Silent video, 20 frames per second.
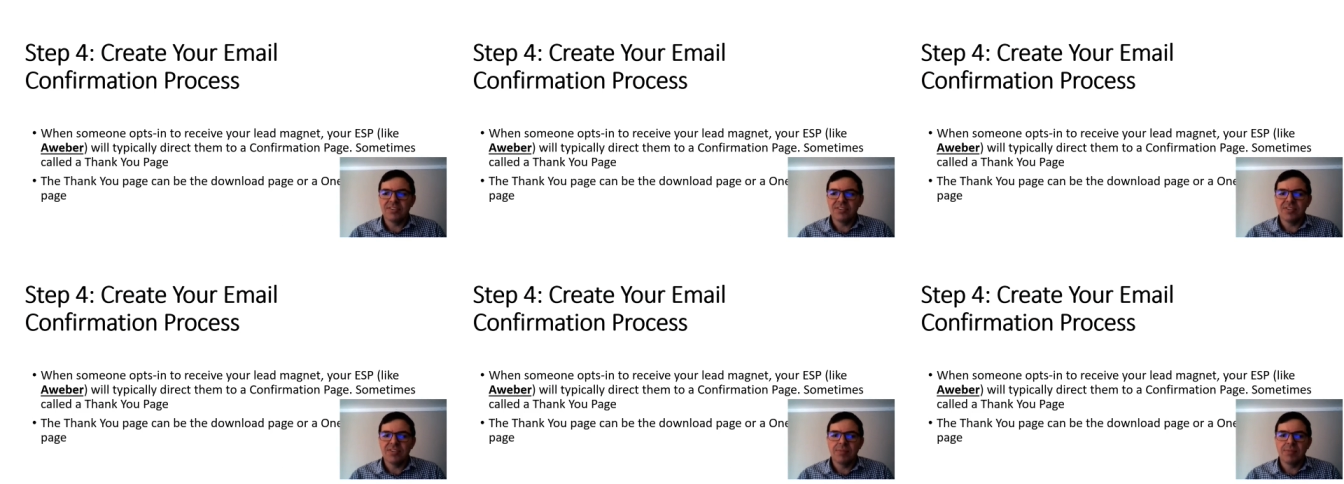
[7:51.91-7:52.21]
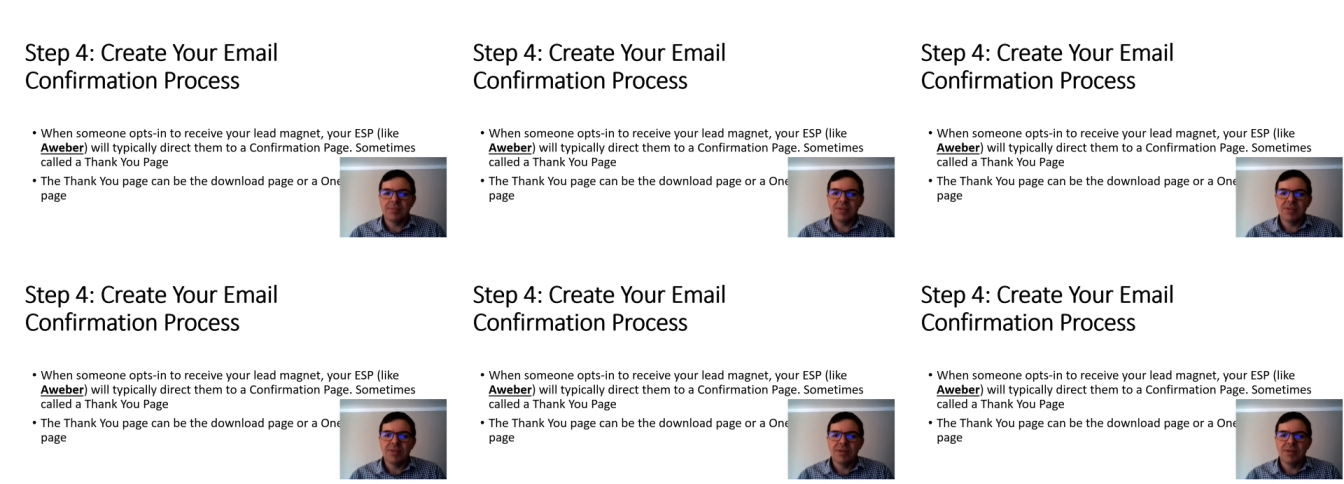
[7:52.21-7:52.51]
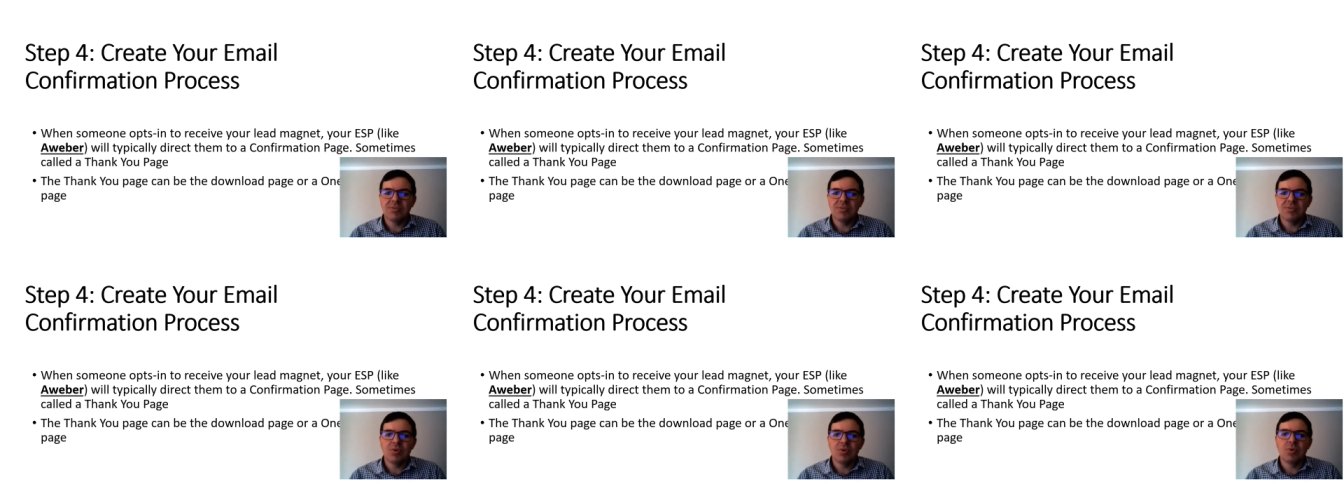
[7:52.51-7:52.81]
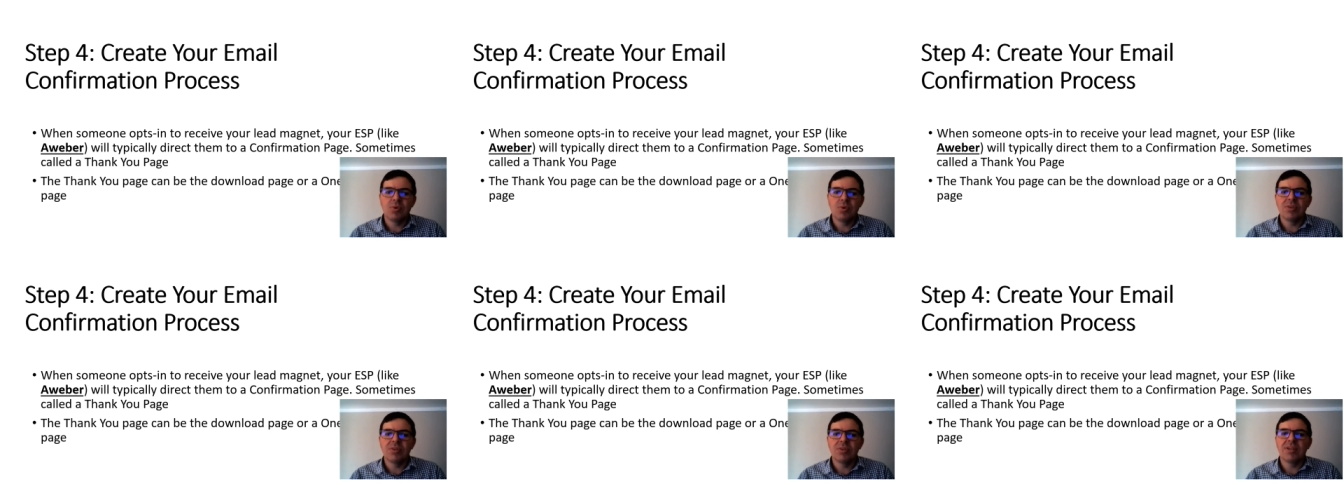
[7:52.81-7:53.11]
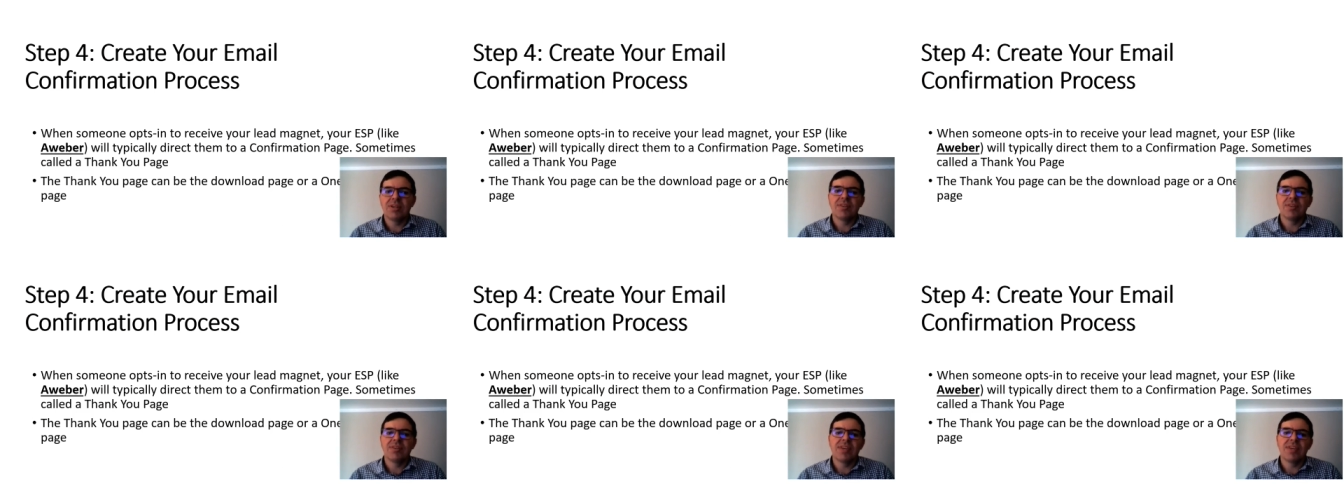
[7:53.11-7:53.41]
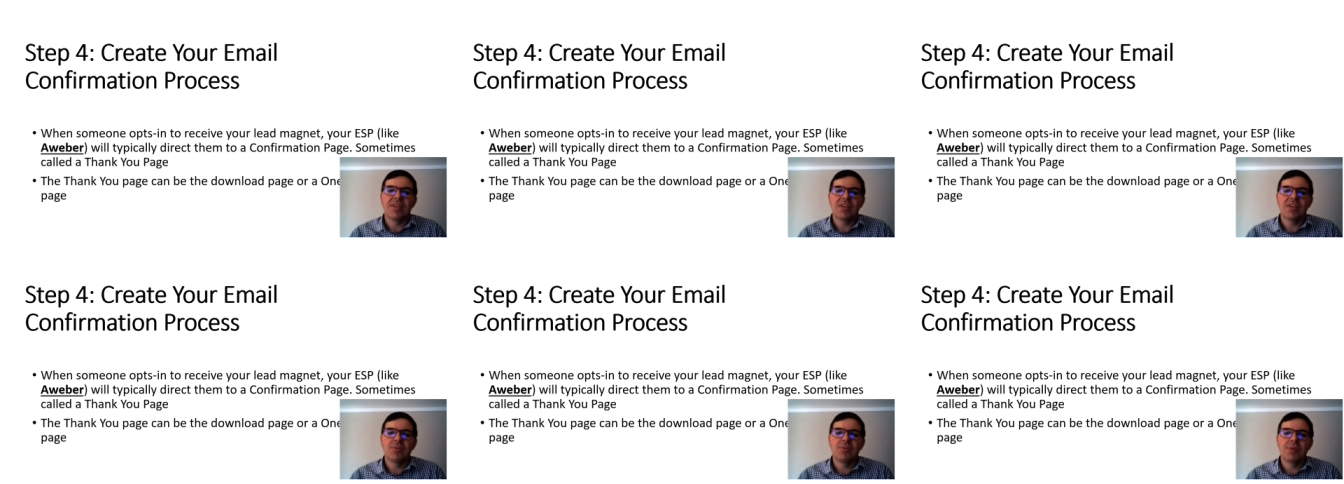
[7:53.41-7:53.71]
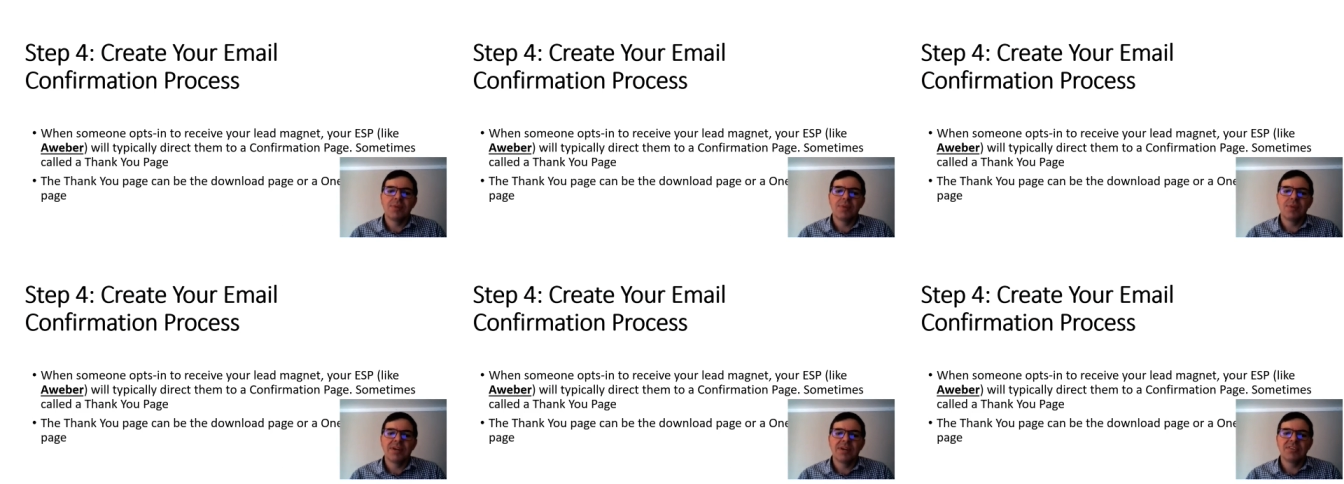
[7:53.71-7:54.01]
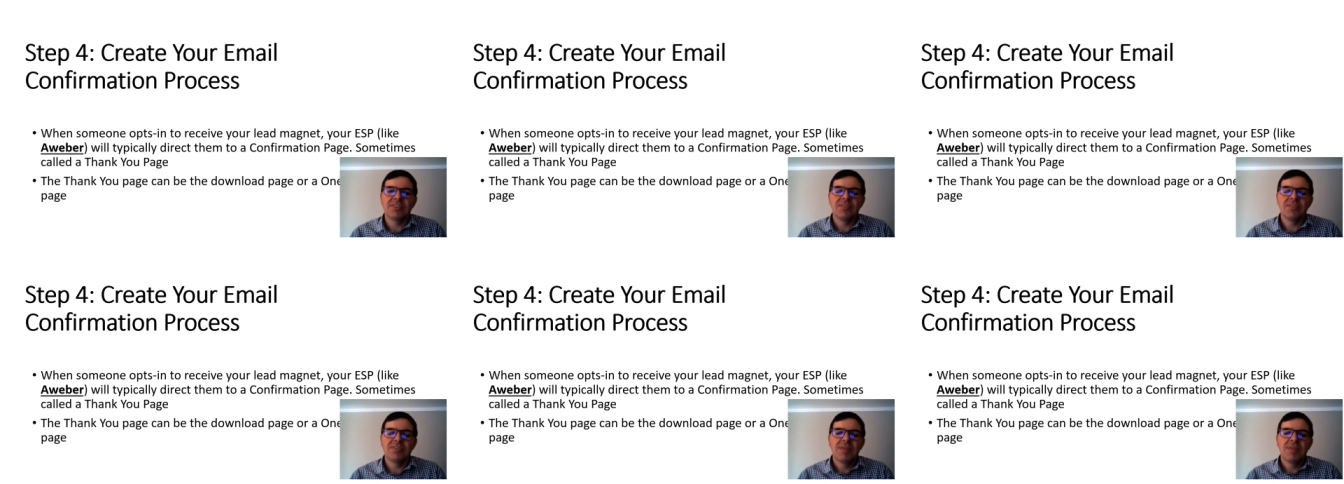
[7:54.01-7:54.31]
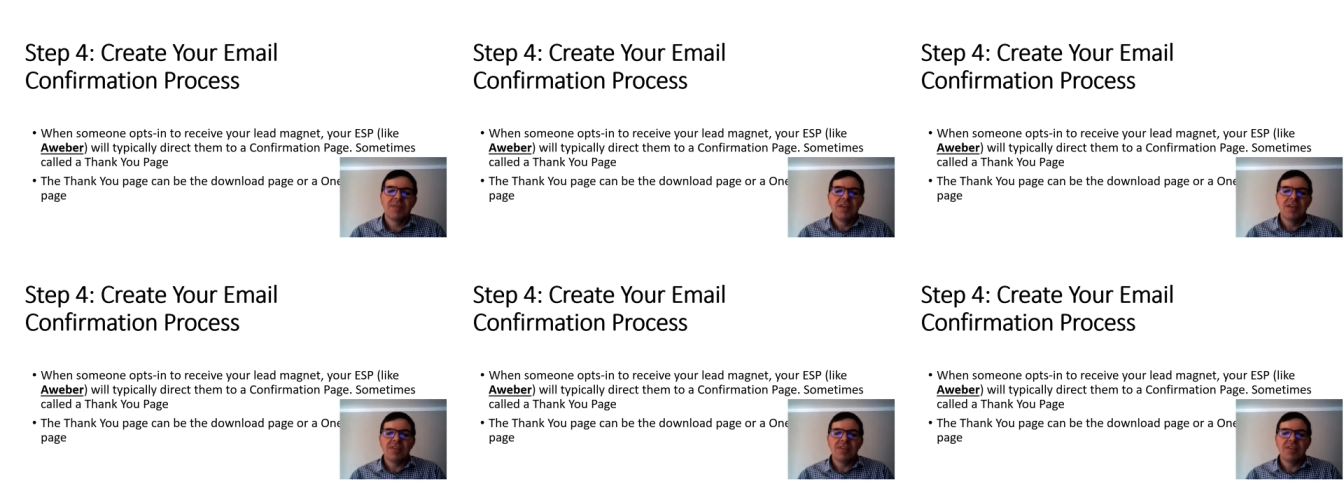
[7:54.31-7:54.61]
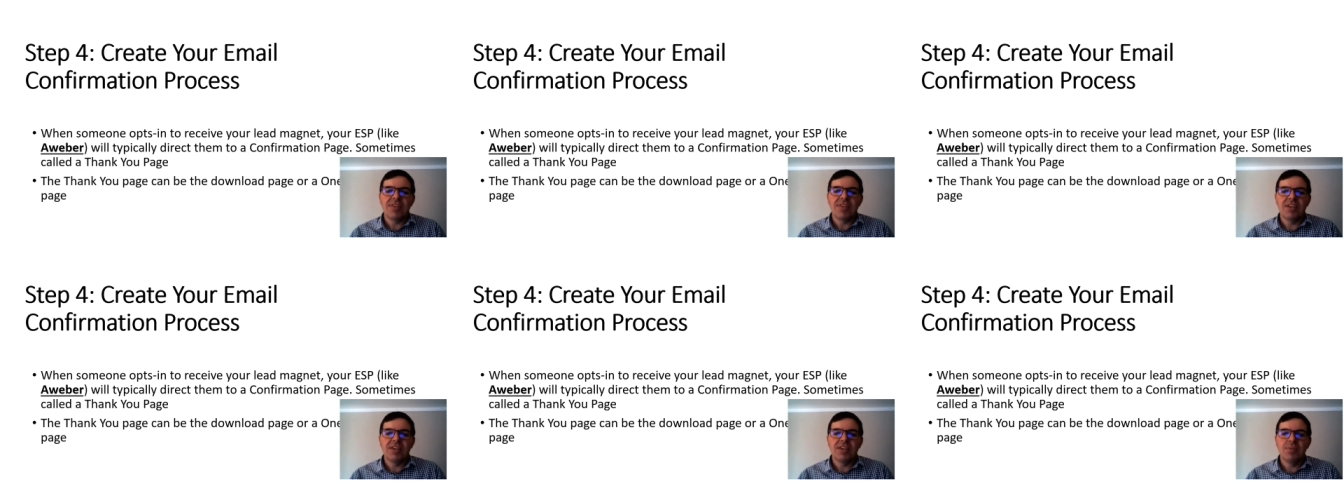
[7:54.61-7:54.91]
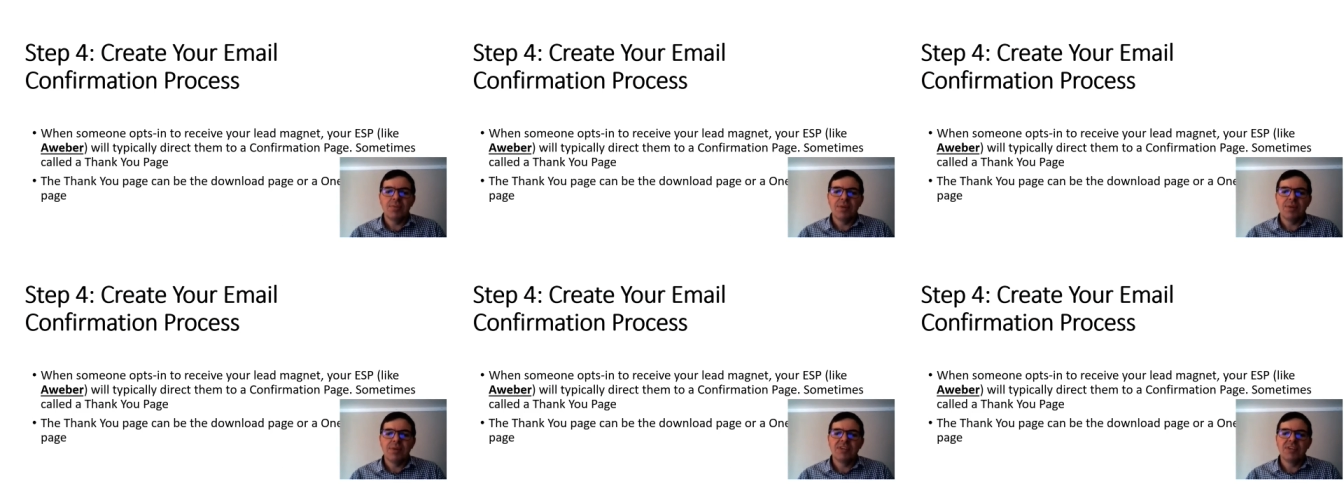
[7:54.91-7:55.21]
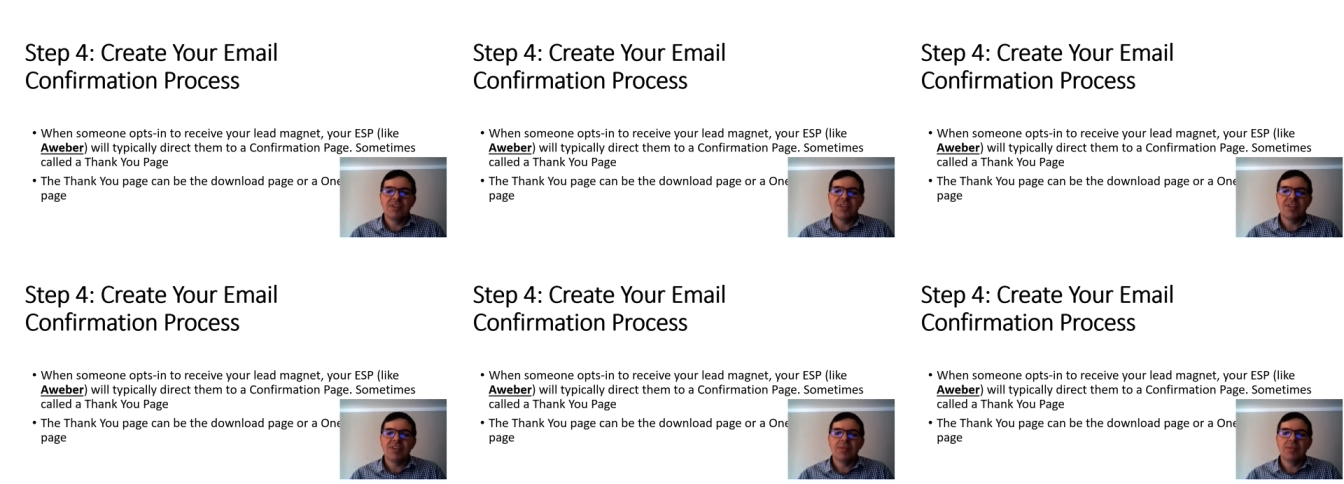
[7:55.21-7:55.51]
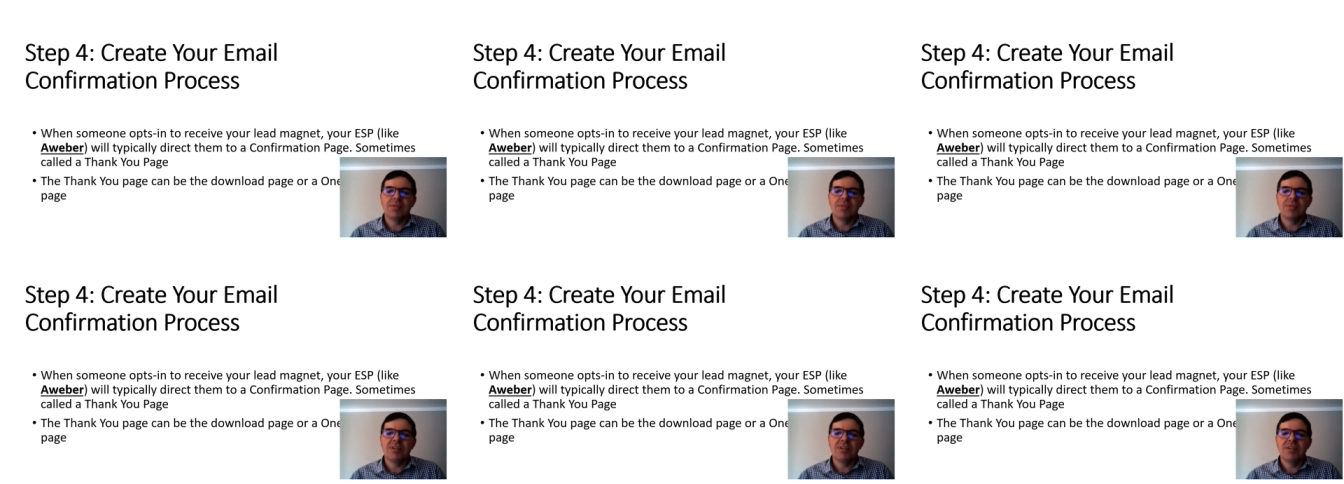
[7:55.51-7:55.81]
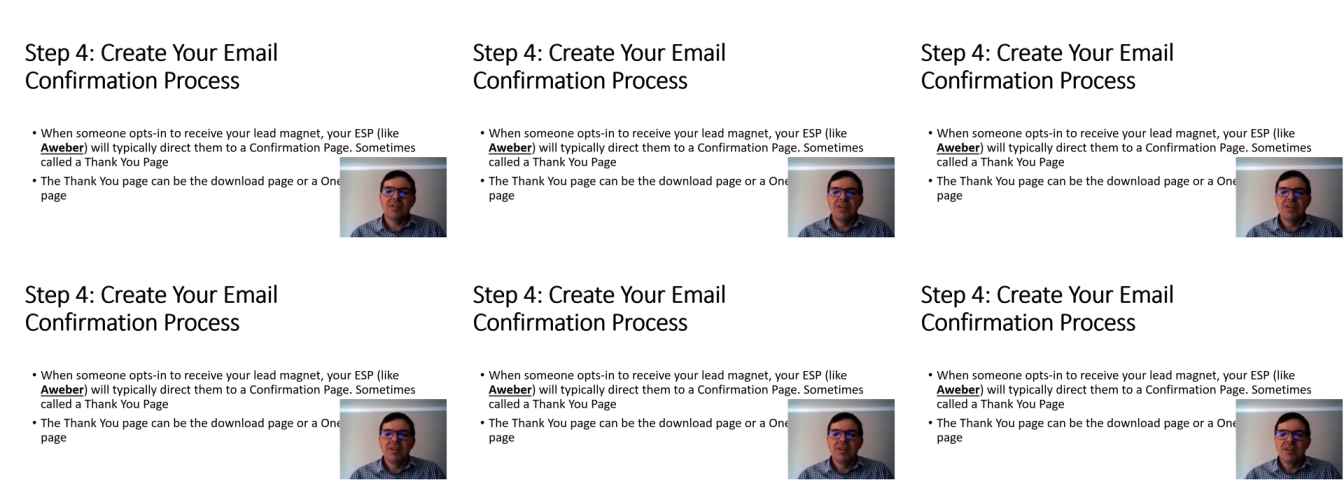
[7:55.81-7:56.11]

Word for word: sometimes called a thank you page. The thank you page can be